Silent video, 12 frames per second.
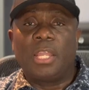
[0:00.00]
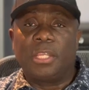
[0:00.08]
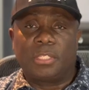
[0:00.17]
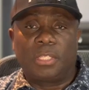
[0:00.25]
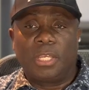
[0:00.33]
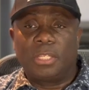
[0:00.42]
any
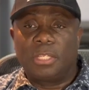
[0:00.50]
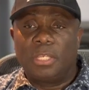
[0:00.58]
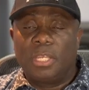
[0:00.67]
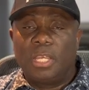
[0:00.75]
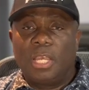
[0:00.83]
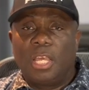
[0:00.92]
state,
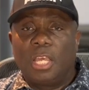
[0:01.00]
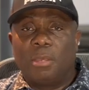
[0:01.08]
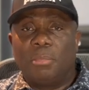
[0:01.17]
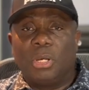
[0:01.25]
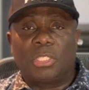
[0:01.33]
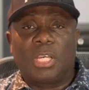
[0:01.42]

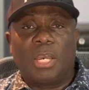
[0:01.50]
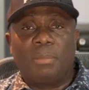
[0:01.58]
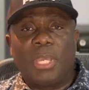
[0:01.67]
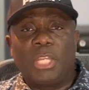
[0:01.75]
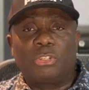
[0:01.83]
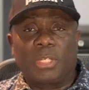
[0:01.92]
but
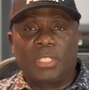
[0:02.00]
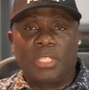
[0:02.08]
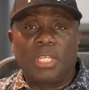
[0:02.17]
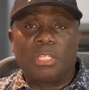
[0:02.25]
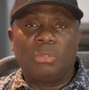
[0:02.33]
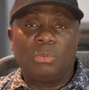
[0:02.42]
um,
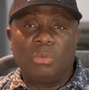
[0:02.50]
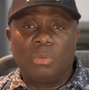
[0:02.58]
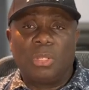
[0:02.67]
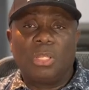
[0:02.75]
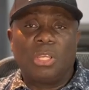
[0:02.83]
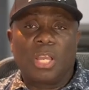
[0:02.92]
intrastate
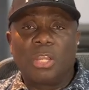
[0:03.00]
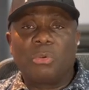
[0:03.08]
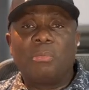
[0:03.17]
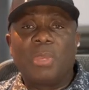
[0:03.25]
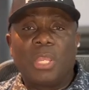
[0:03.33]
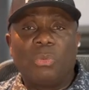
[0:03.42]
you got to
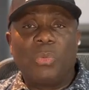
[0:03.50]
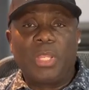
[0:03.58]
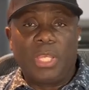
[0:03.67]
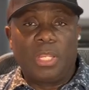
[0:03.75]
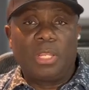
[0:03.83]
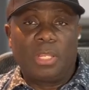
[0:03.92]
remain
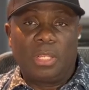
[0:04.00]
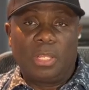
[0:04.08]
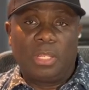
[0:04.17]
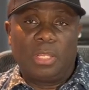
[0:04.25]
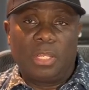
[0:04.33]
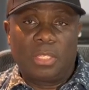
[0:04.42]
within
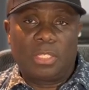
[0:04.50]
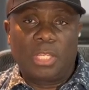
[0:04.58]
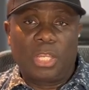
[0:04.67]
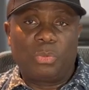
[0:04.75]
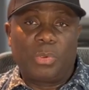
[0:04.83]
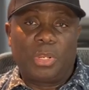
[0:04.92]
the
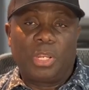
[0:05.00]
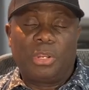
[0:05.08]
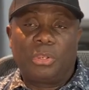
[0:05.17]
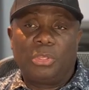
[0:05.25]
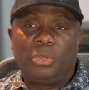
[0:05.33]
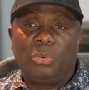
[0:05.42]
state
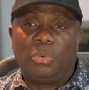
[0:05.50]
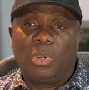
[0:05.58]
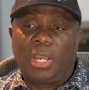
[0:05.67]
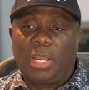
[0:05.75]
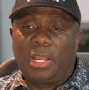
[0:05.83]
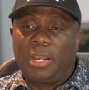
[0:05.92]
where you
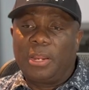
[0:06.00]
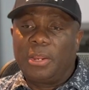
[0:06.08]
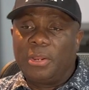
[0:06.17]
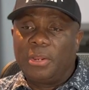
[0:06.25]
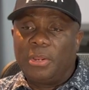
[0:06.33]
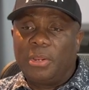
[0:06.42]
are
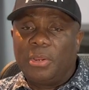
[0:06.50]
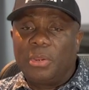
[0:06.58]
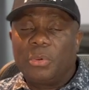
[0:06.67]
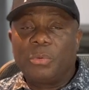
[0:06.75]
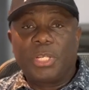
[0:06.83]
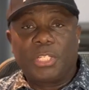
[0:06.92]

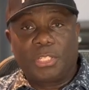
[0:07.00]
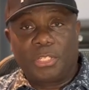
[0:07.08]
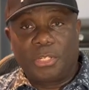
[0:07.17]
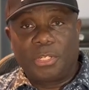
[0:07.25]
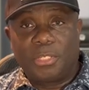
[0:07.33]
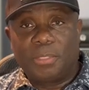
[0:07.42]

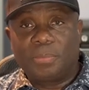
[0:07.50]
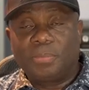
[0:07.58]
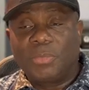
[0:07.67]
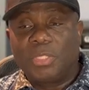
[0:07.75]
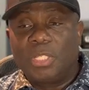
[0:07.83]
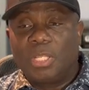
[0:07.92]
registered.
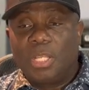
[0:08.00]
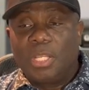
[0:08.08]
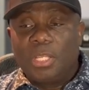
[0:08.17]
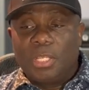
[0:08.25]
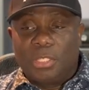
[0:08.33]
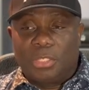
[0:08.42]

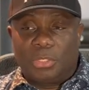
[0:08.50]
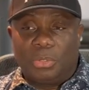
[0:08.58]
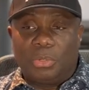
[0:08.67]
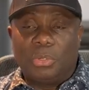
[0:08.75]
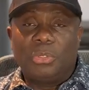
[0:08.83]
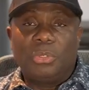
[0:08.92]

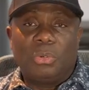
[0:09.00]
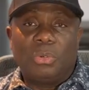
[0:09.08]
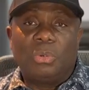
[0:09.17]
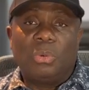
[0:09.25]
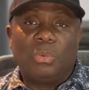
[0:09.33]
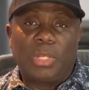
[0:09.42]
So
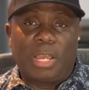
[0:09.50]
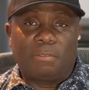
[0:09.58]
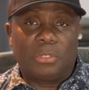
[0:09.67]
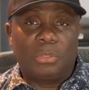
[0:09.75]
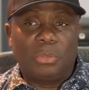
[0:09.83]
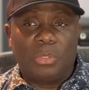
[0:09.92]
you would
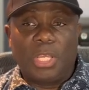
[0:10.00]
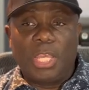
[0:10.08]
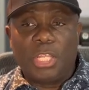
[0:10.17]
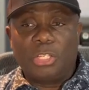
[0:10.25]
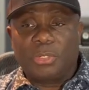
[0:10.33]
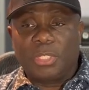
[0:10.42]
have to do the
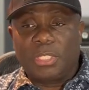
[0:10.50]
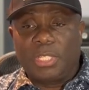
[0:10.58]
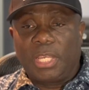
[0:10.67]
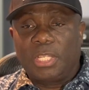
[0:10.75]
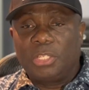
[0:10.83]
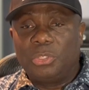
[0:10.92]

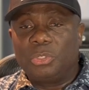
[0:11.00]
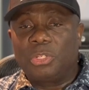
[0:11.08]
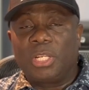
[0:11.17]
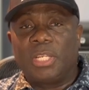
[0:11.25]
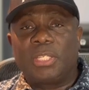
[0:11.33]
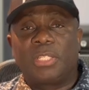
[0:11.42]
date.
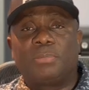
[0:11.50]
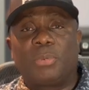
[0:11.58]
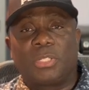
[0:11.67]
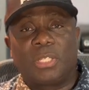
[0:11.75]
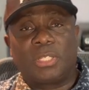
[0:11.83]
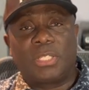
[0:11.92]
Usually this
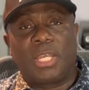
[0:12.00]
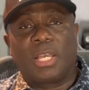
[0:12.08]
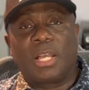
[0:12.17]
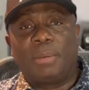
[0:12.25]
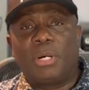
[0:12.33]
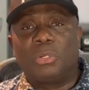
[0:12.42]
process
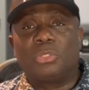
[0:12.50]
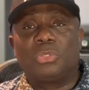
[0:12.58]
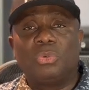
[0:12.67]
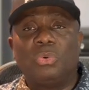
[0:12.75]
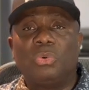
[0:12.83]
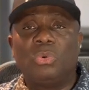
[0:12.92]
take about
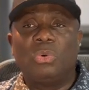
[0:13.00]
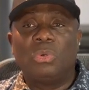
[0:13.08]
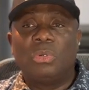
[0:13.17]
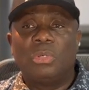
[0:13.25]
two,